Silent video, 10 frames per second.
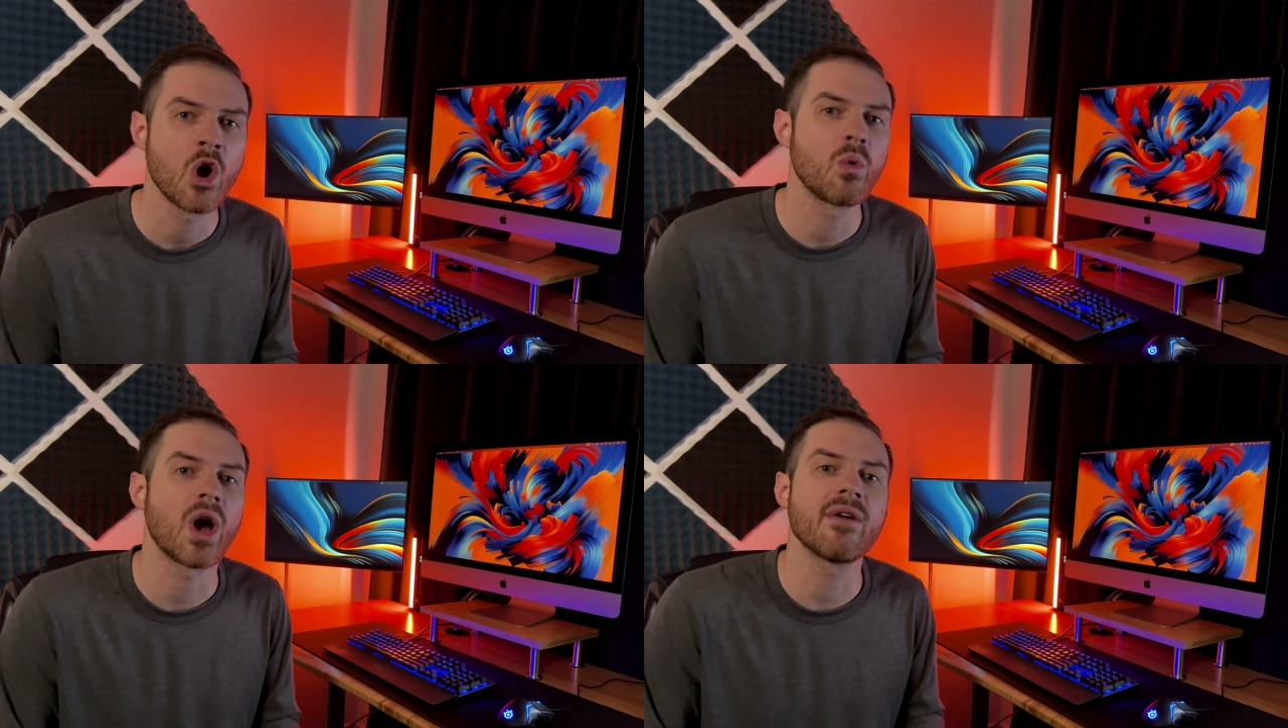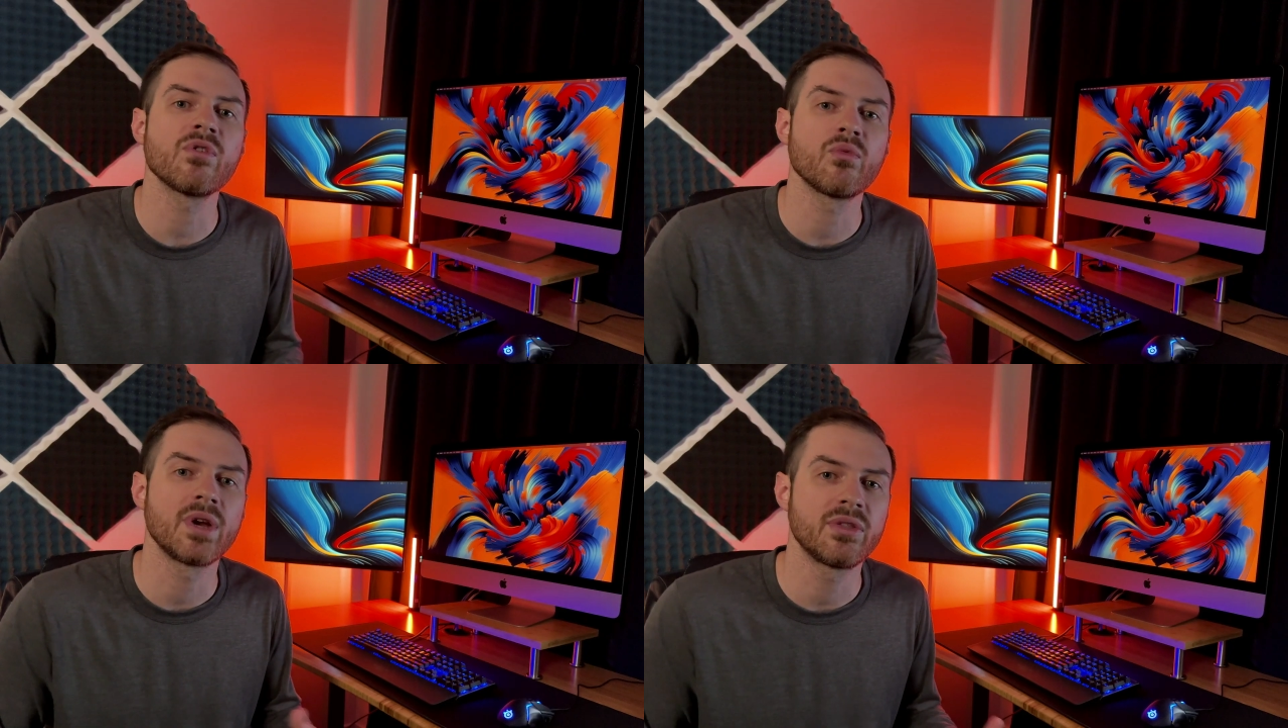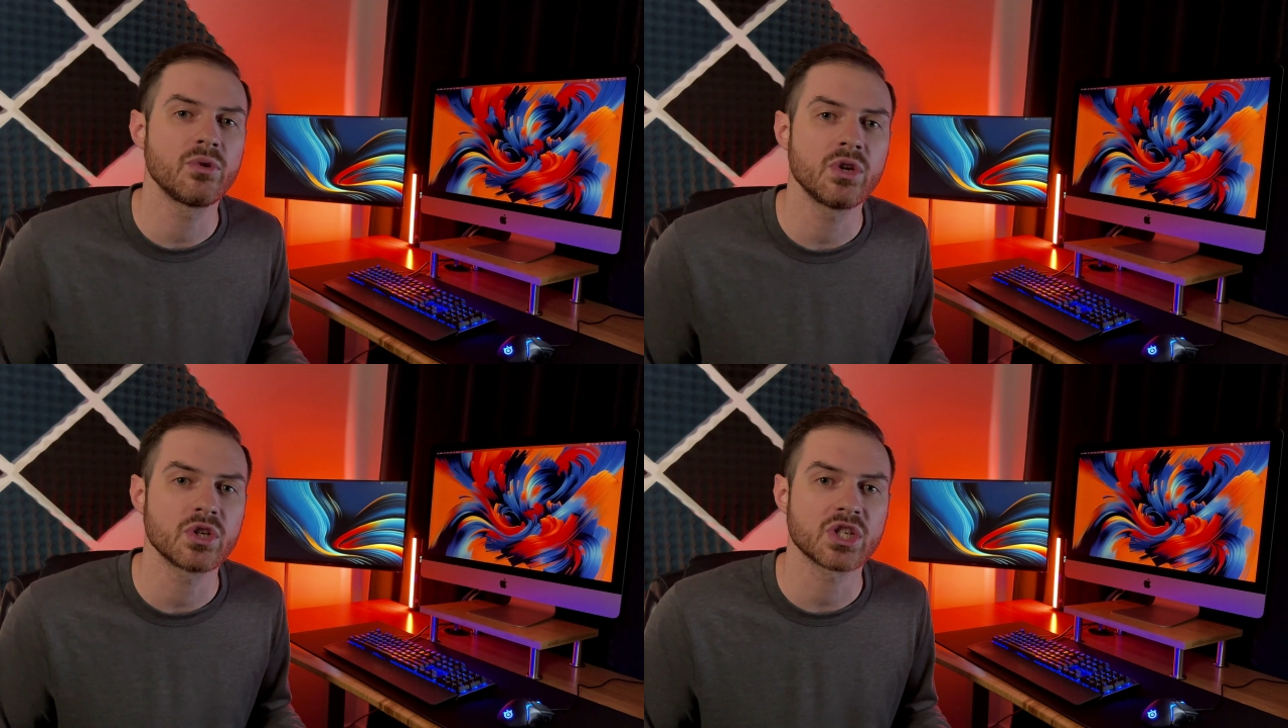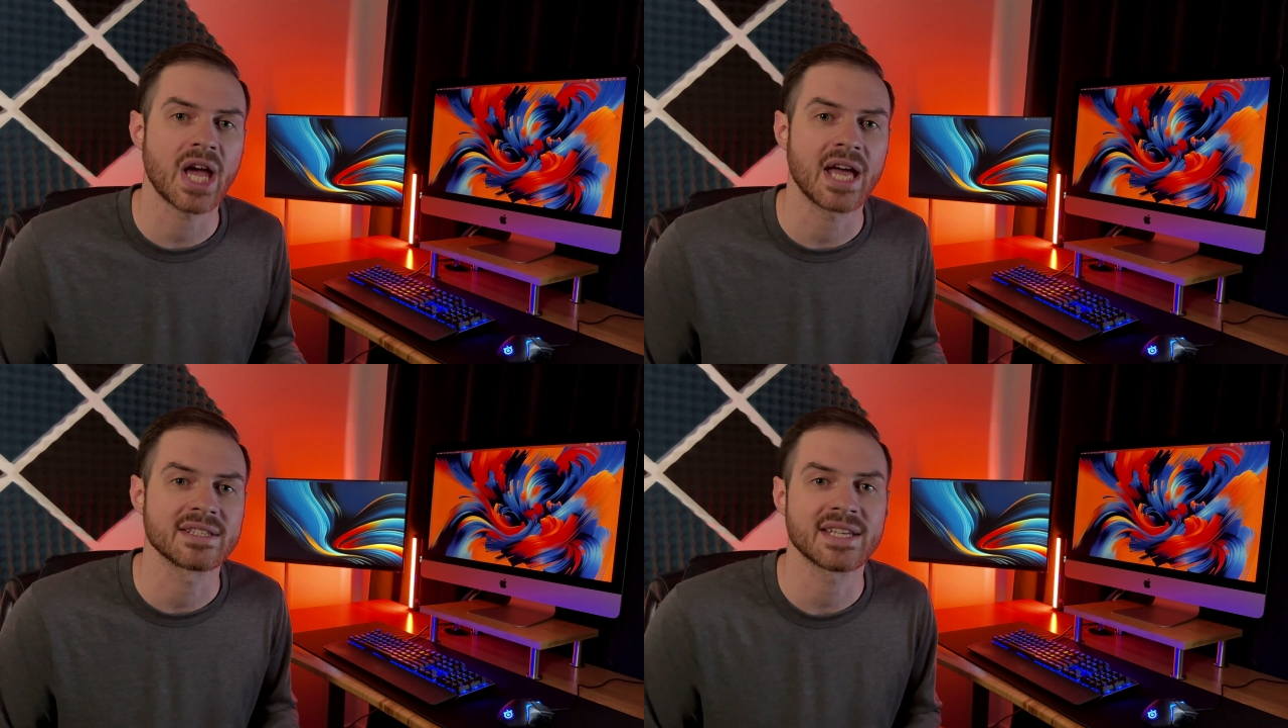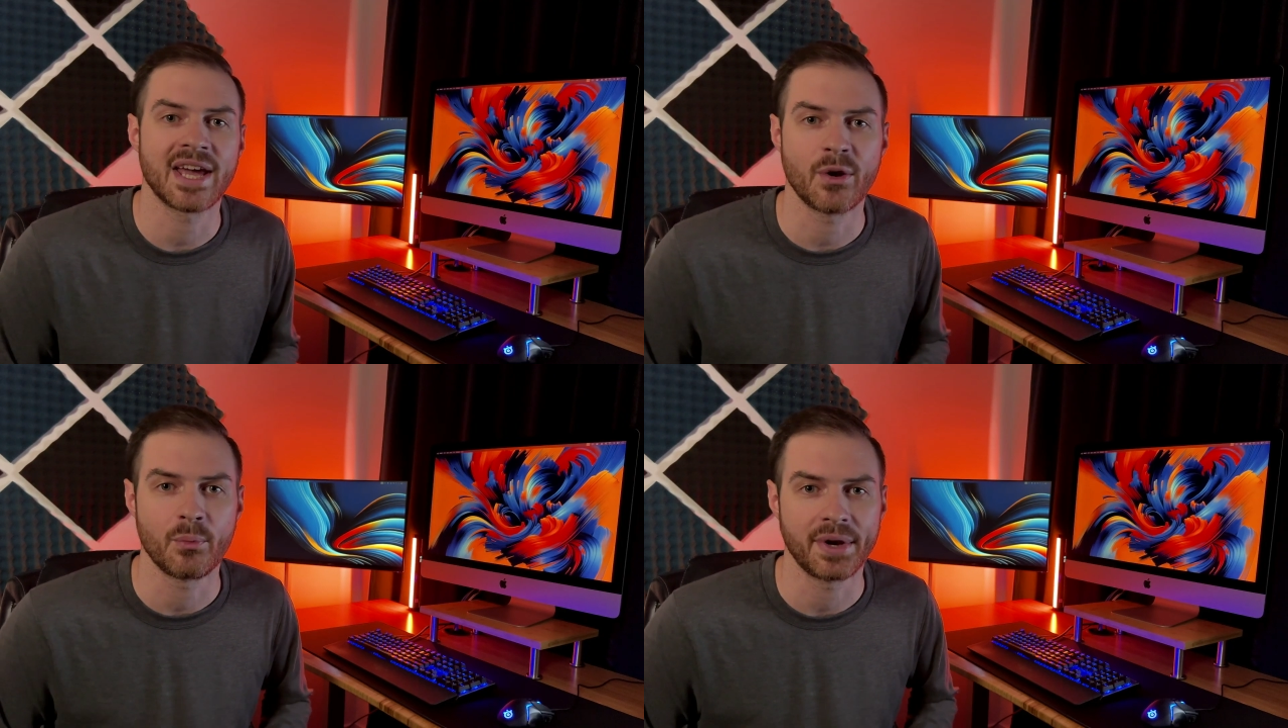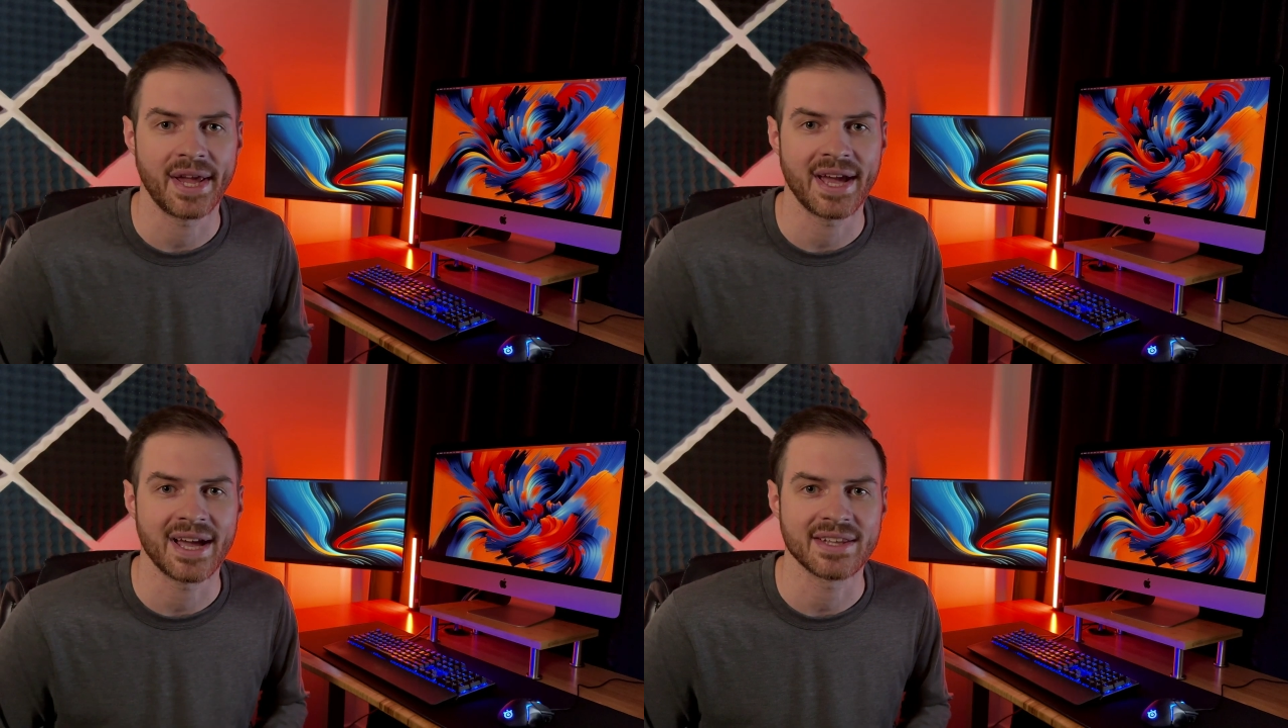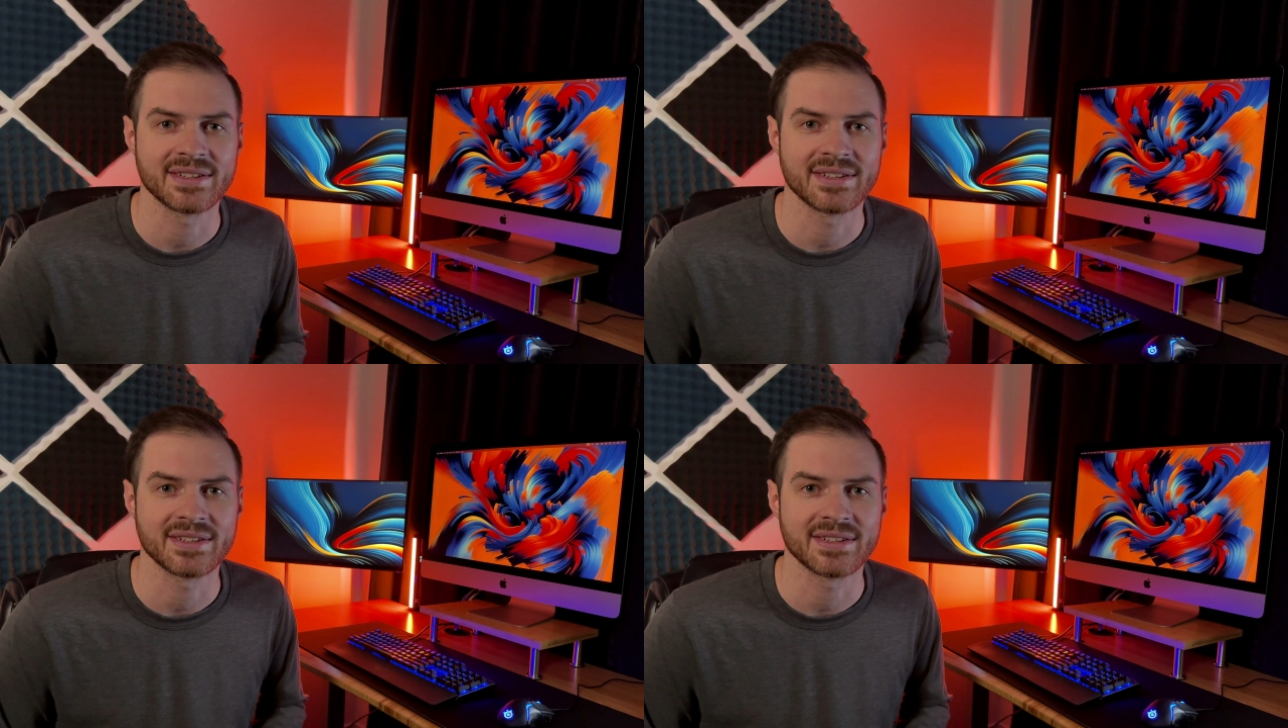will ever read through your chats at OpenAI.